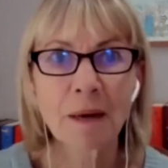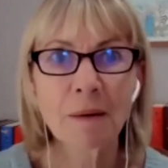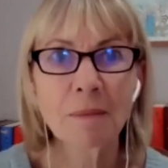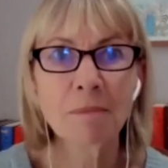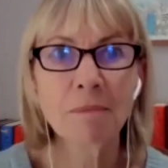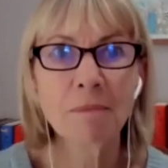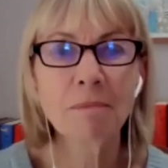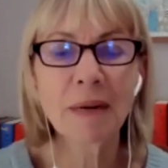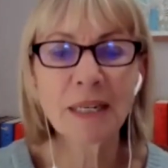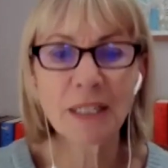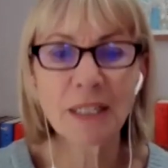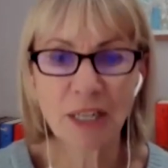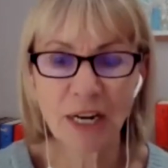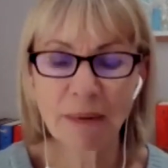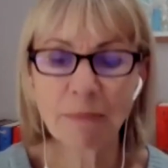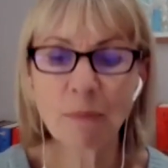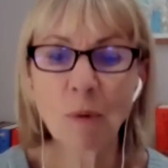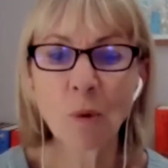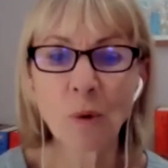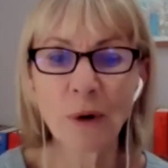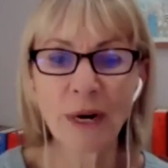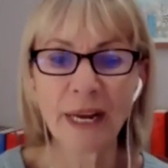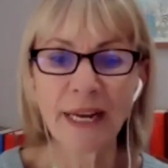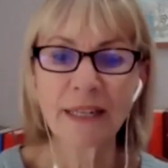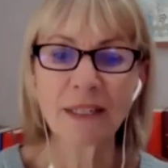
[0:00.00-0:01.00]
monday
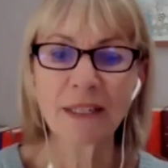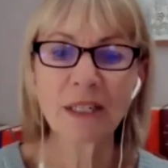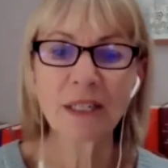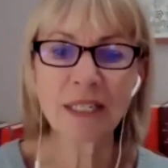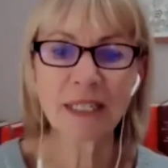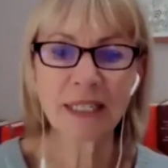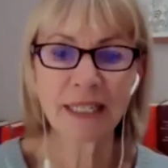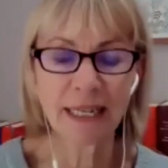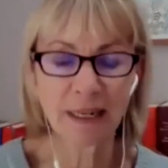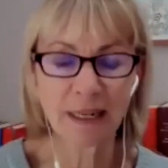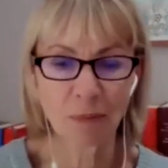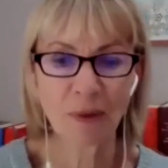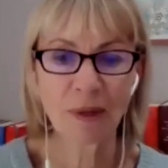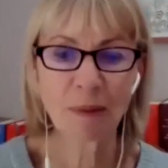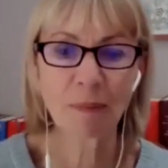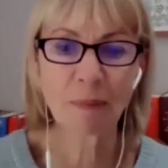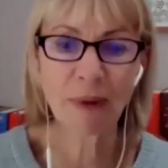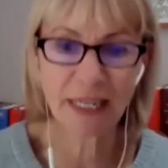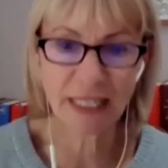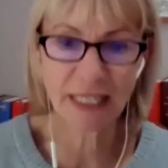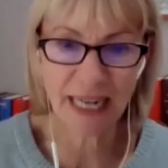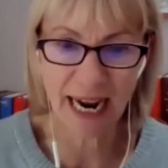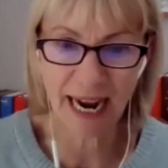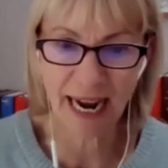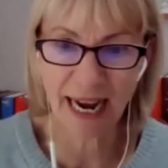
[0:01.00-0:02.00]
morning to sit with my
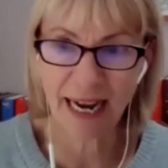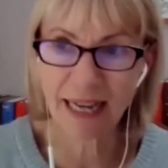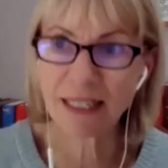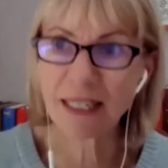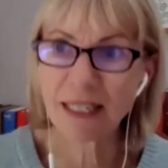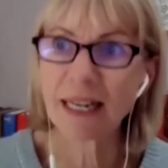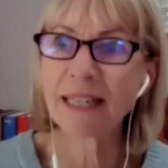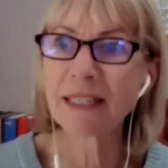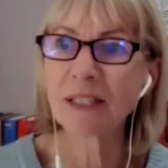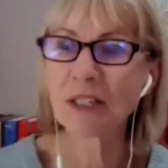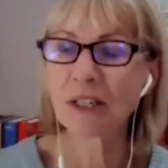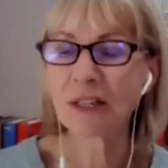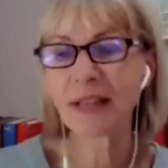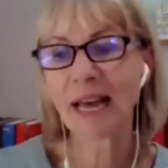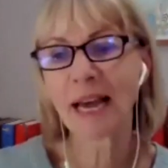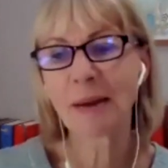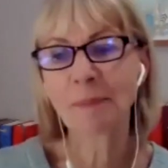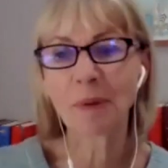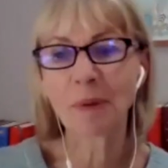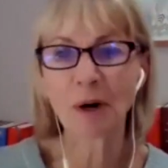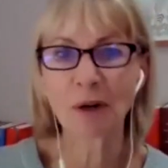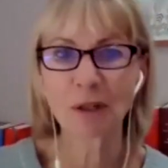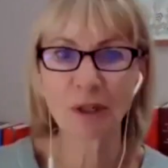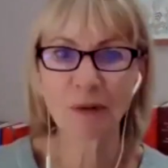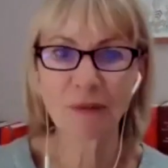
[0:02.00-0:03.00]
dad into their
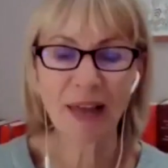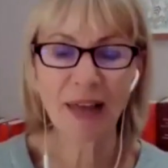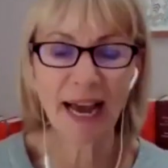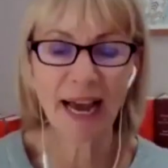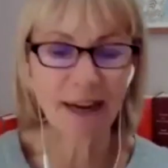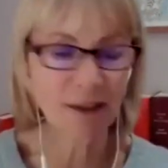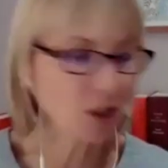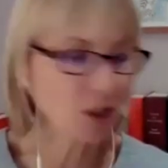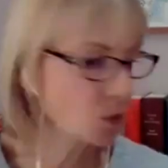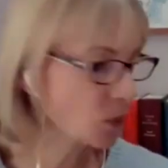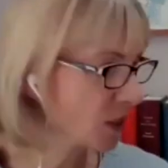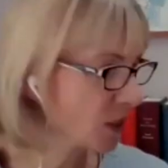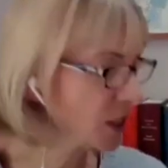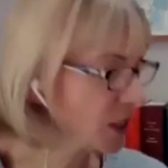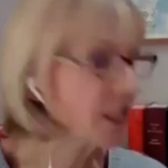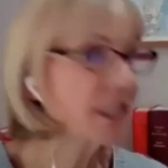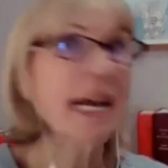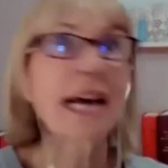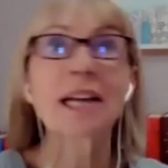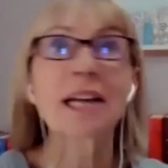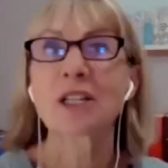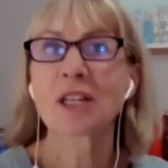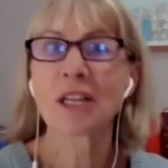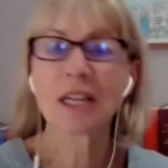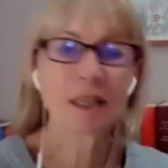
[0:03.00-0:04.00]
part of the house which is
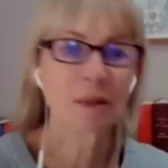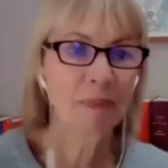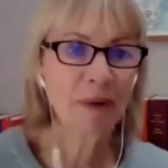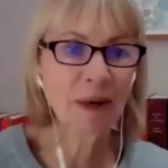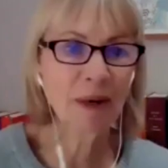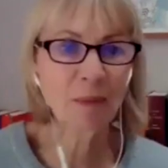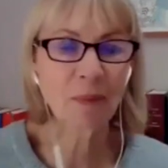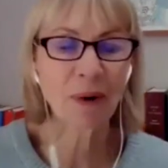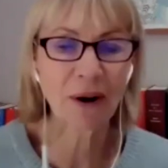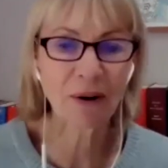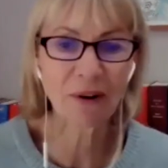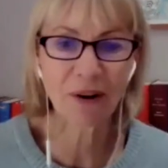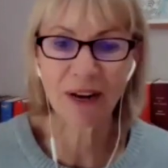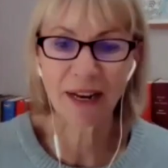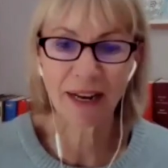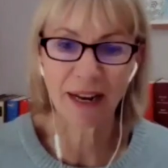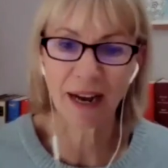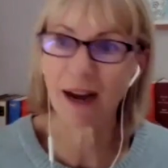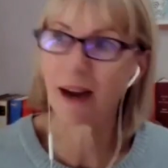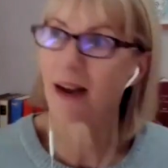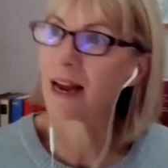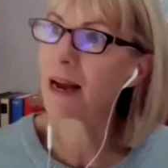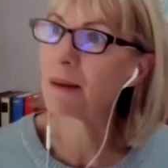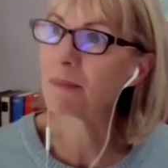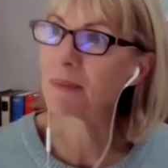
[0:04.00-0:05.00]
actually the bit where i,
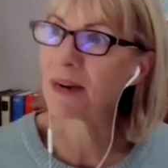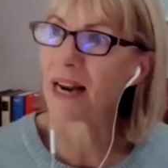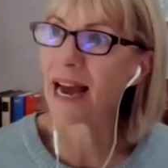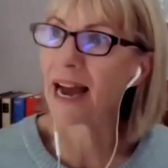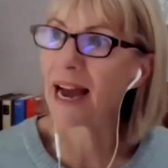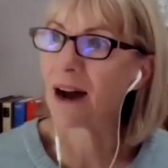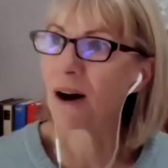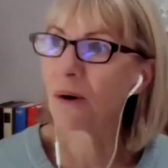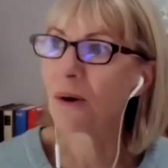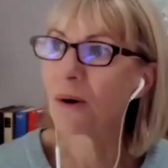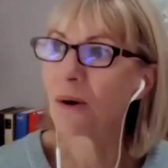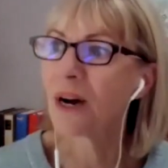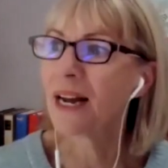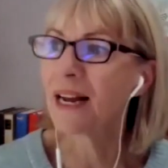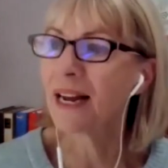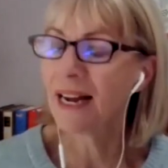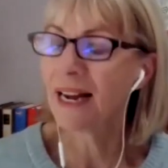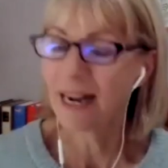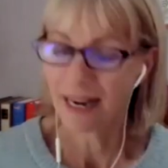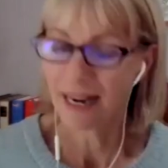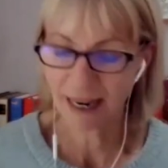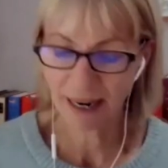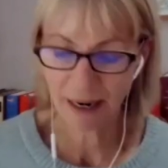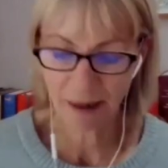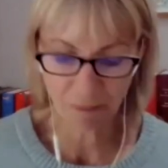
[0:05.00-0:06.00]
I am now
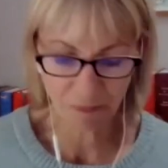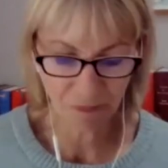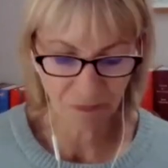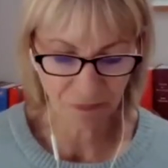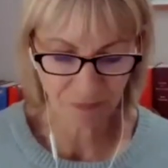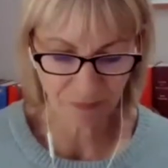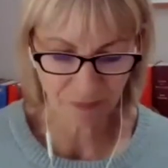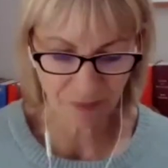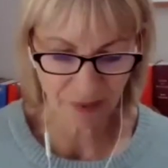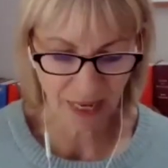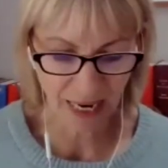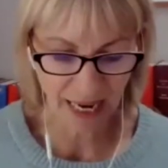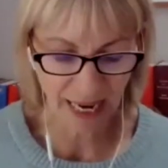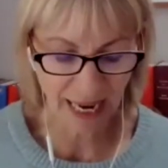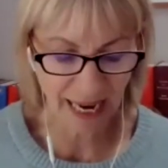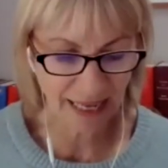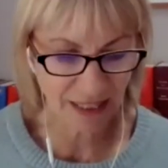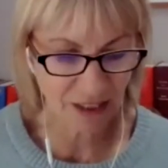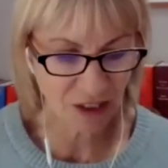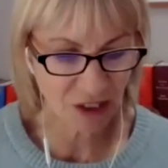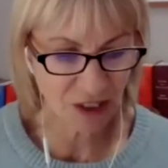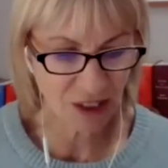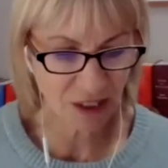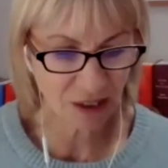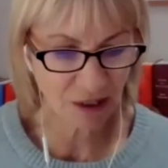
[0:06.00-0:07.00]
um,
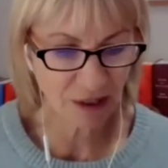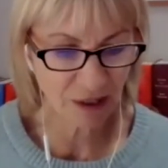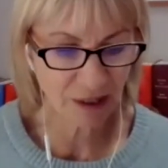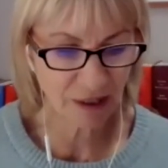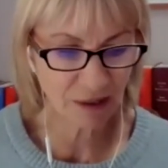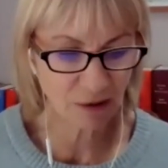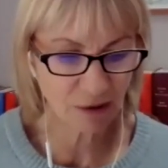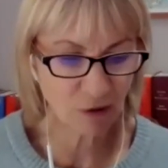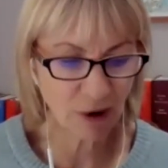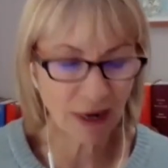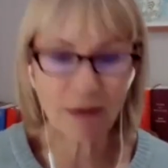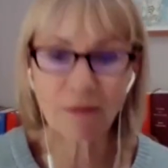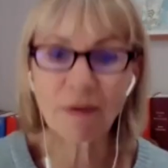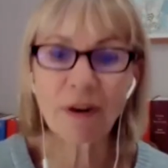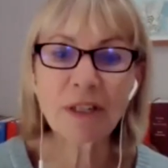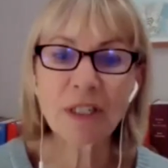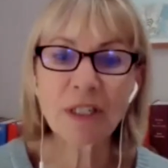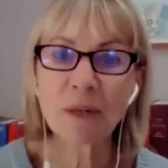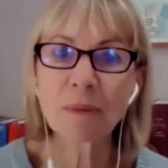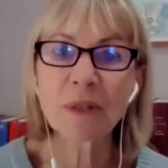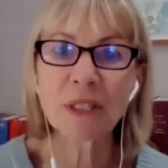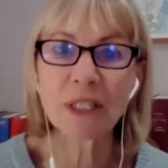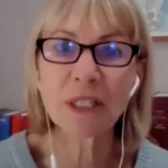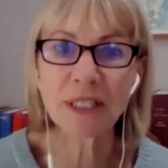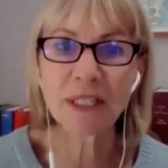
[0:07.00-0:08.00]
and granny rosie
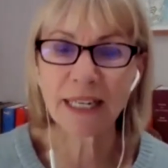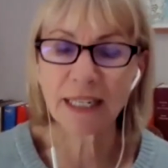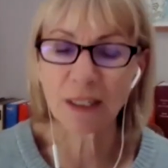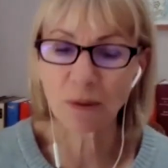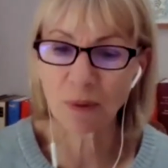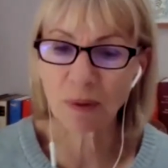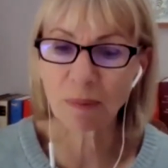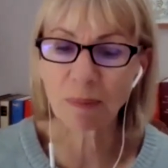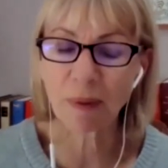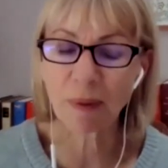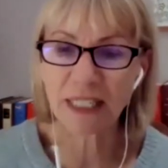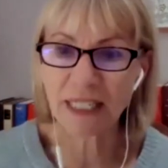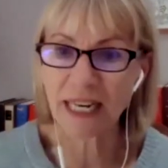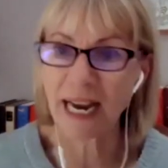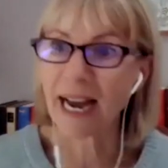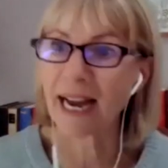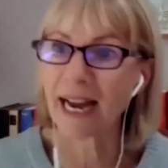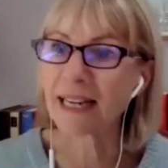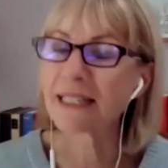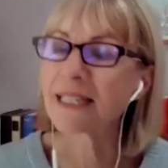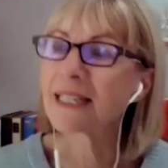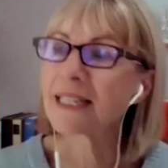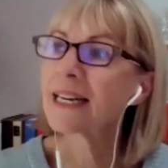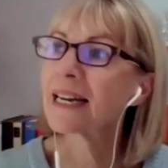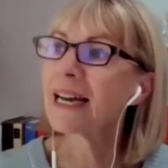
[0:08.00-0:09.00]
would sit with my dad